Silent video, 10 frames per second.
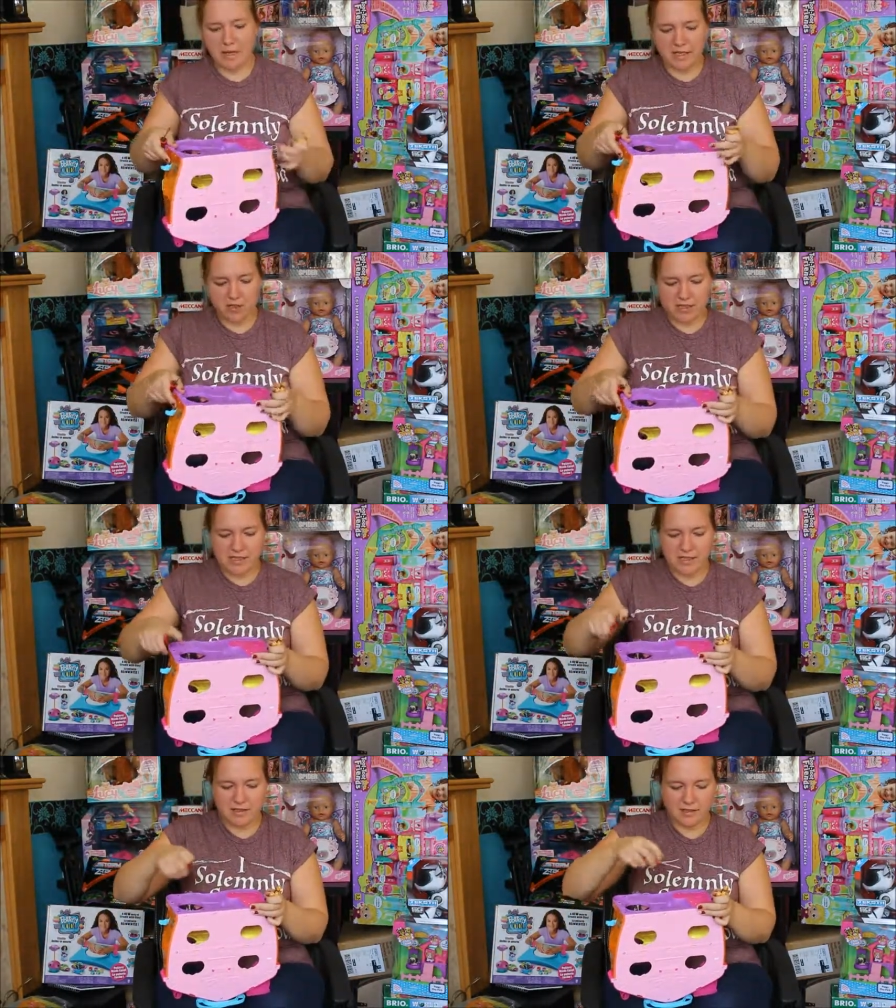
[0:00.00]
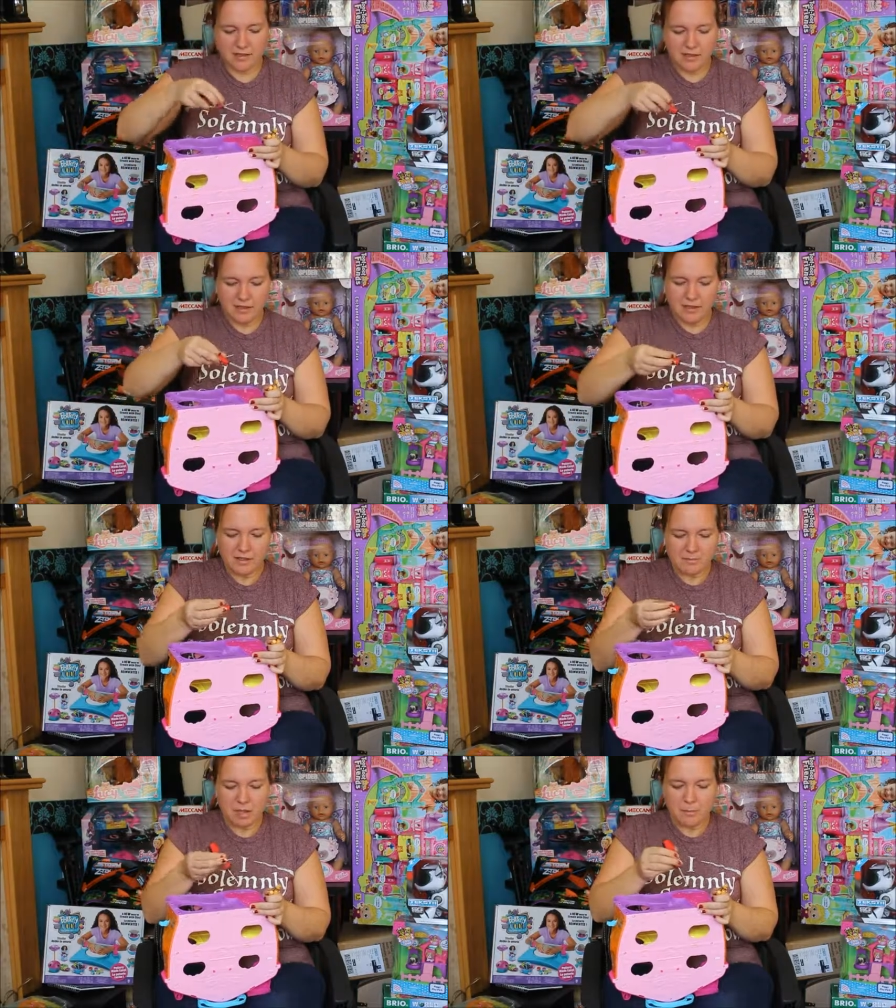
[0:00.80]
batteries in.
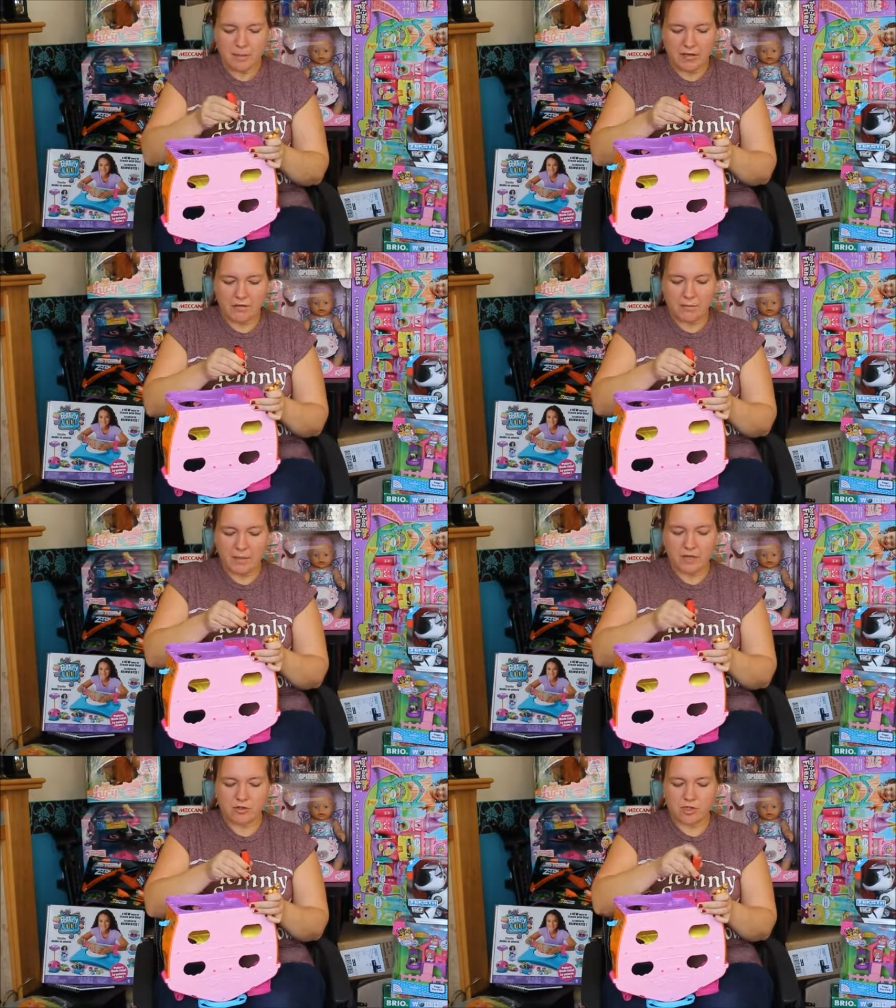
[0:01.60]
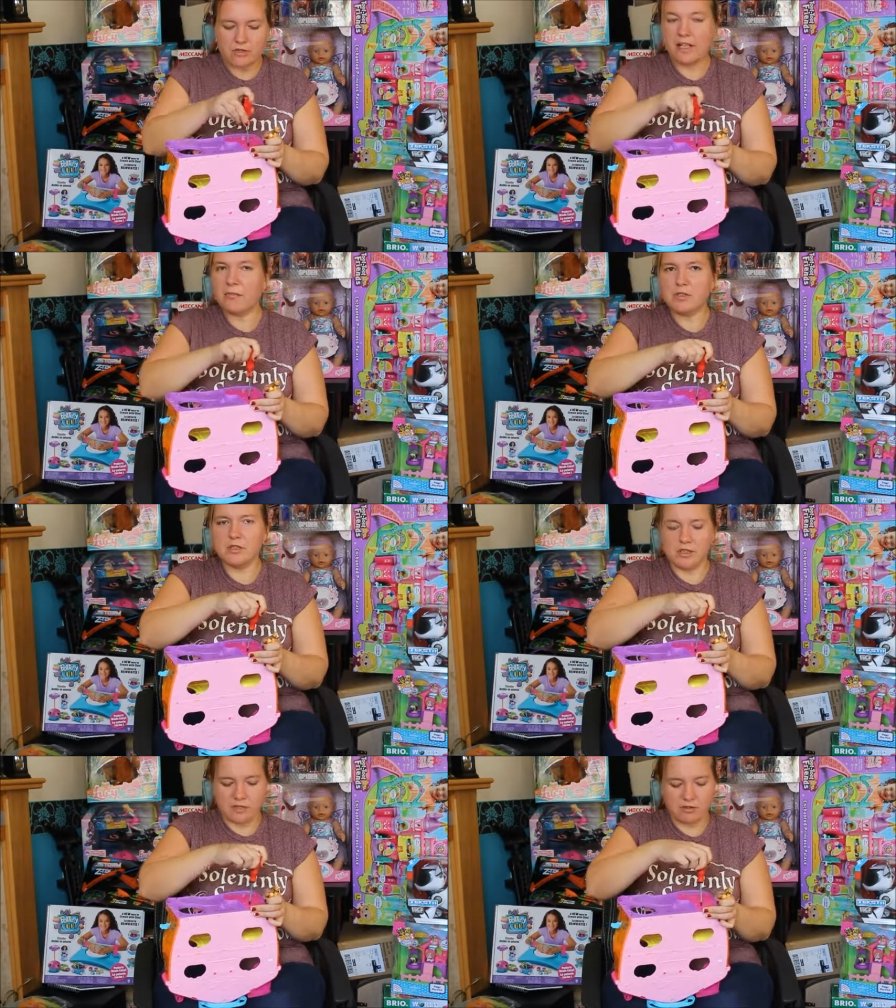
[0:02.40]
My bill for batteries on
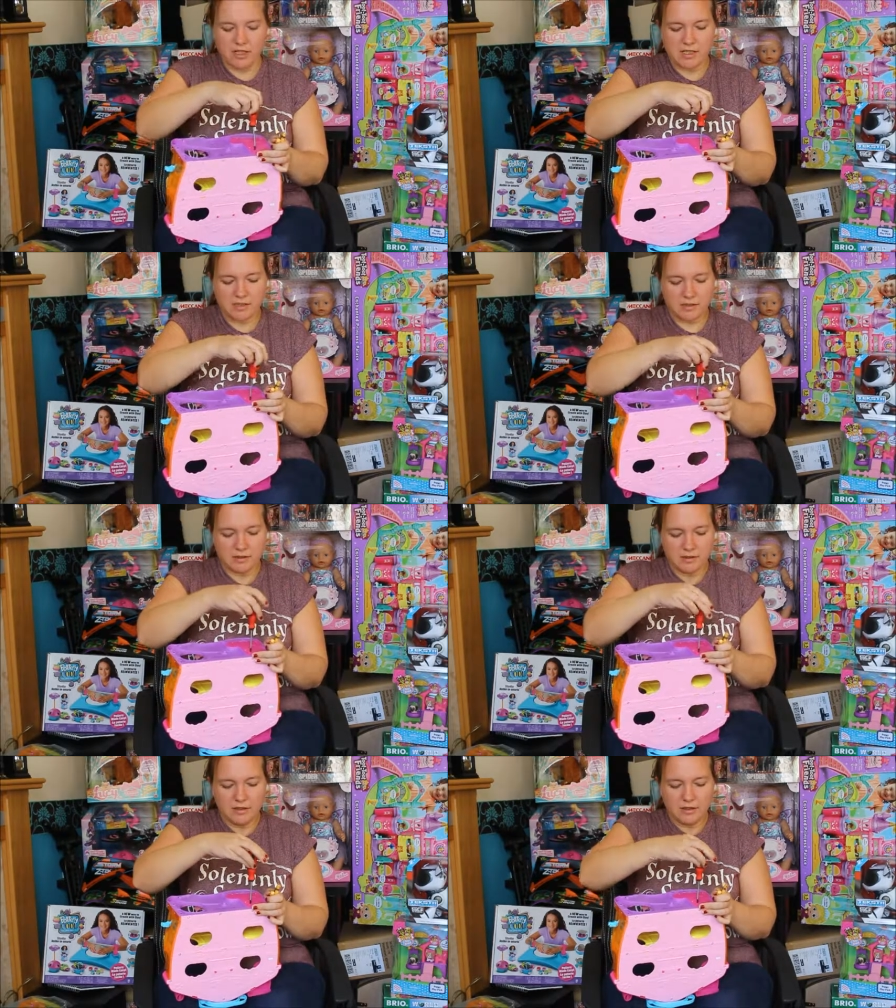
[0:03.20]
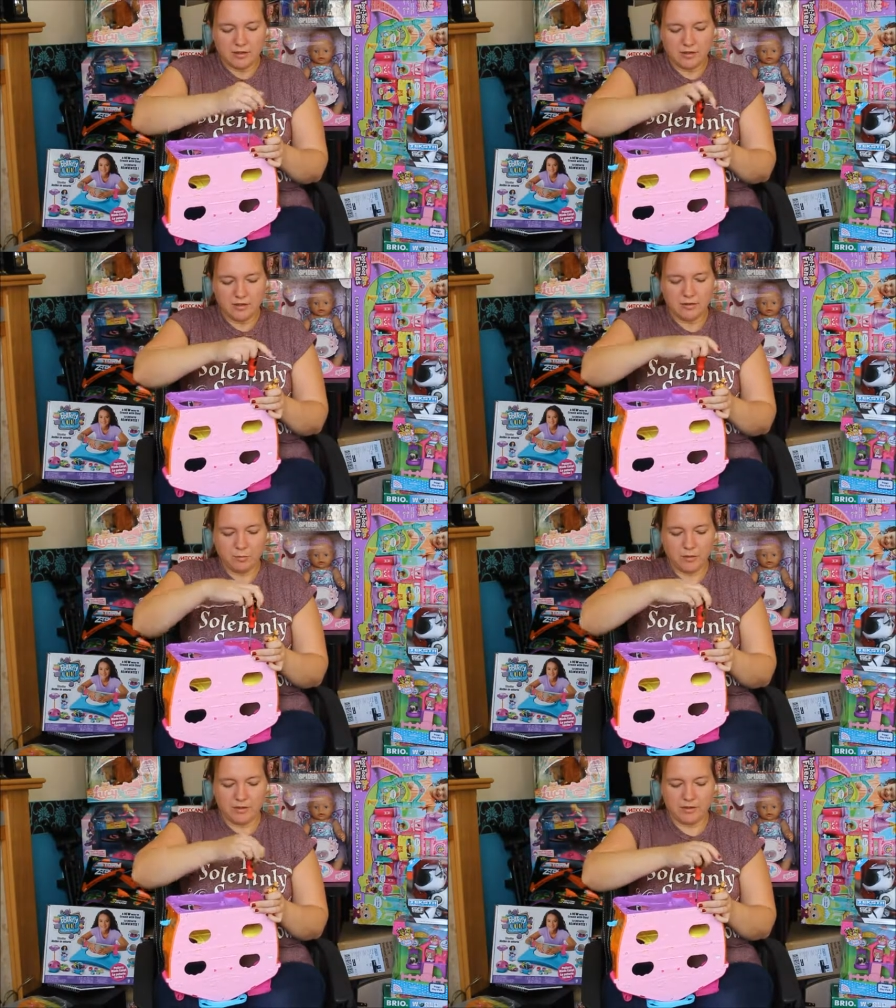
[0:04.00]
Amazon is crazy,
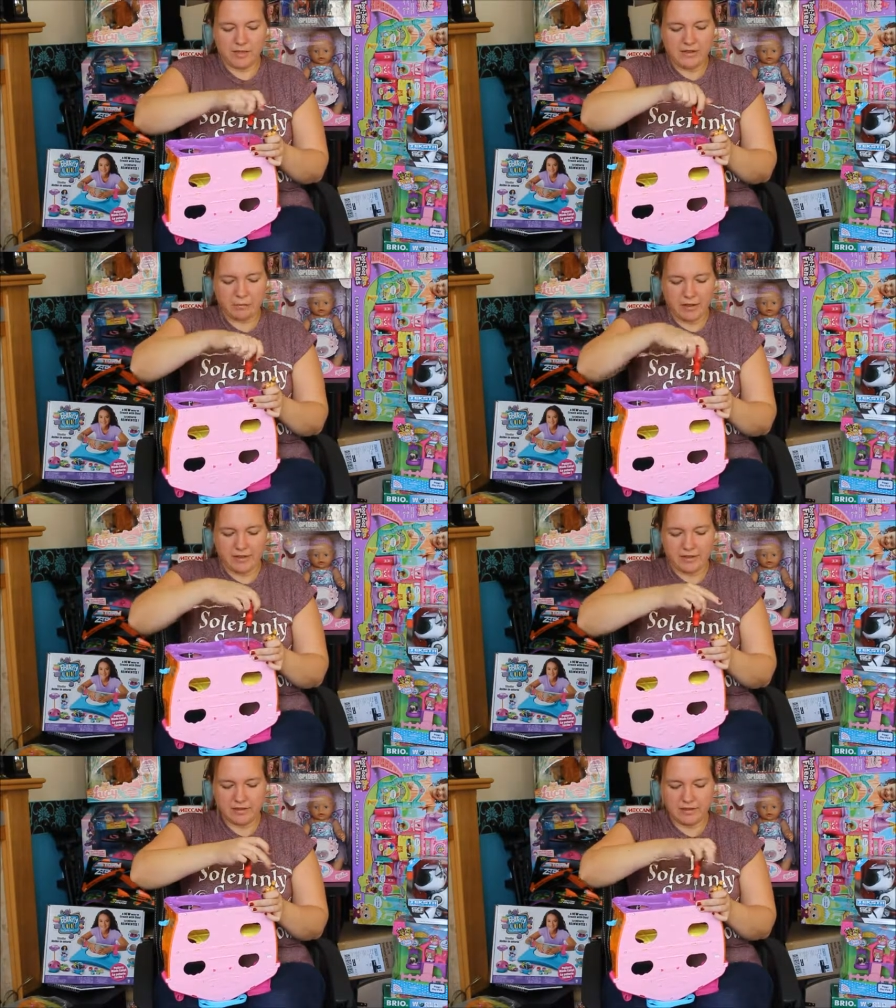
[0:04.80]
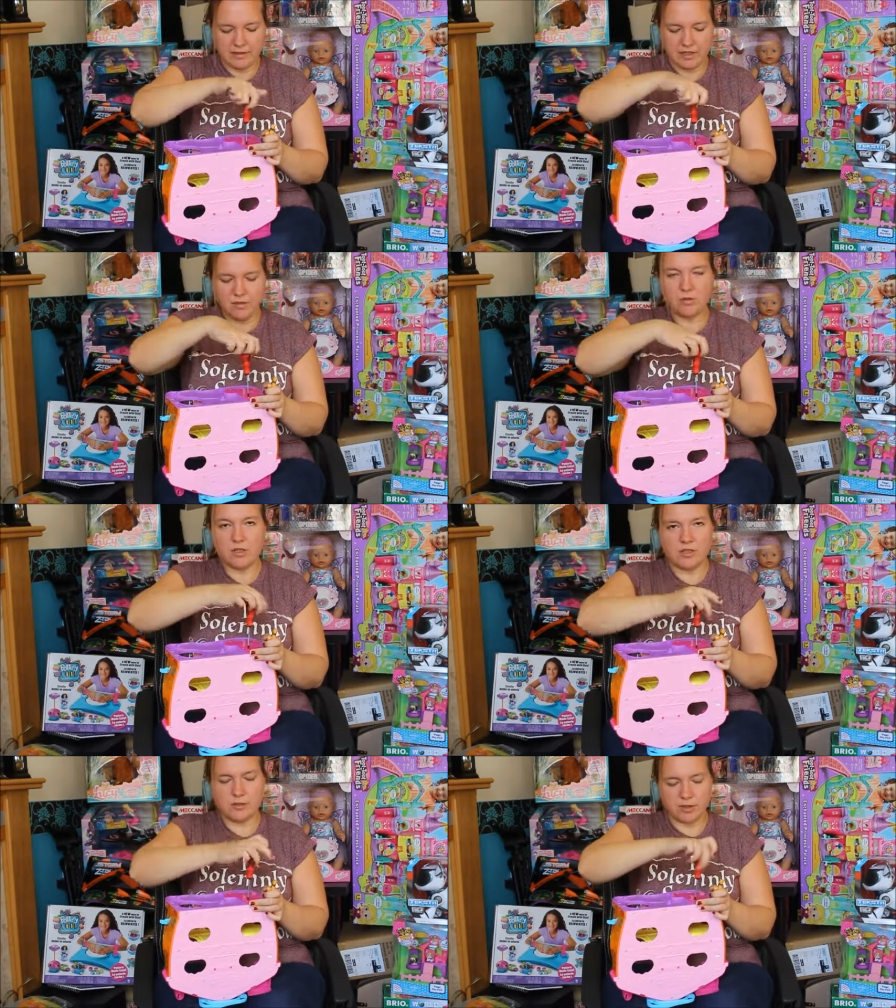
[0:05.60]
but never mind. It all
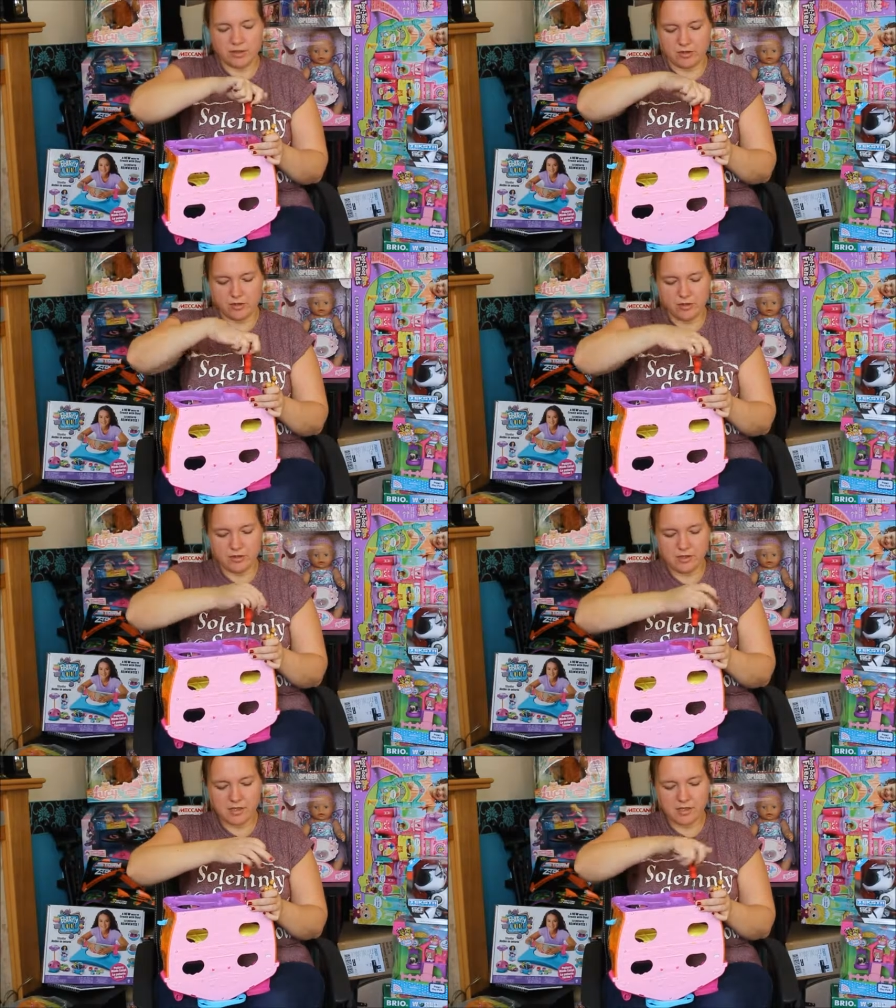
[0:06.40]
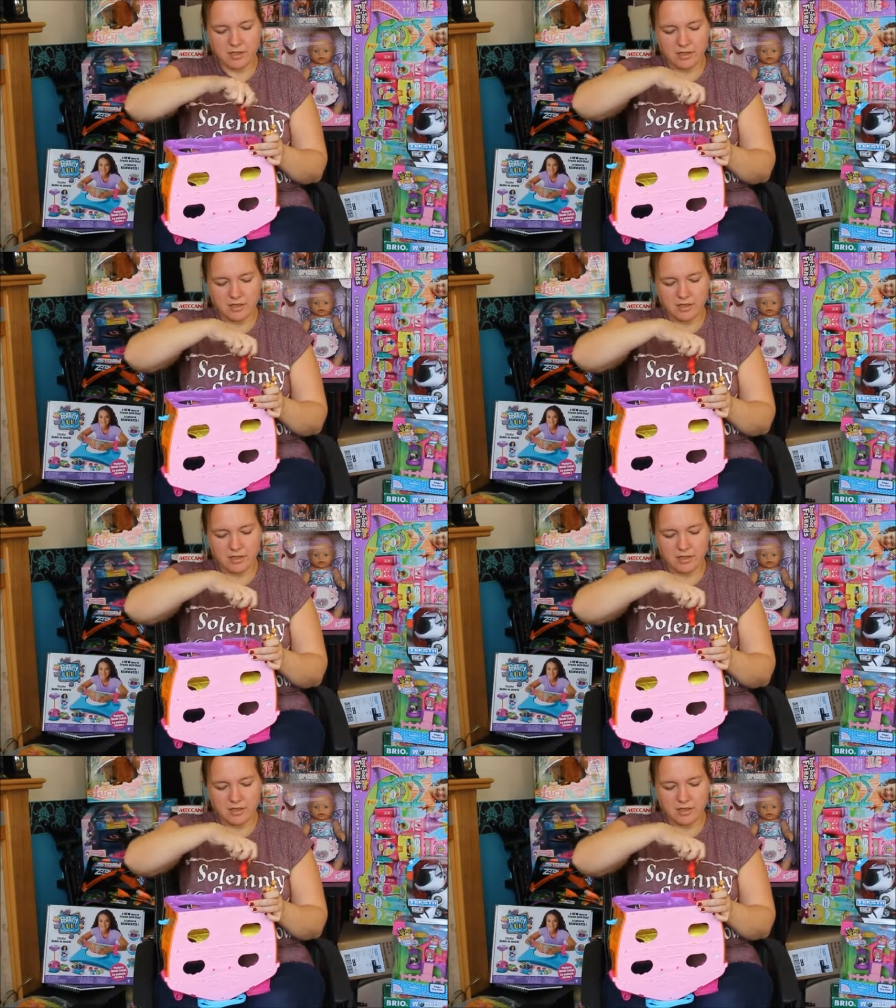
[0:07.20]
goes to a good cause.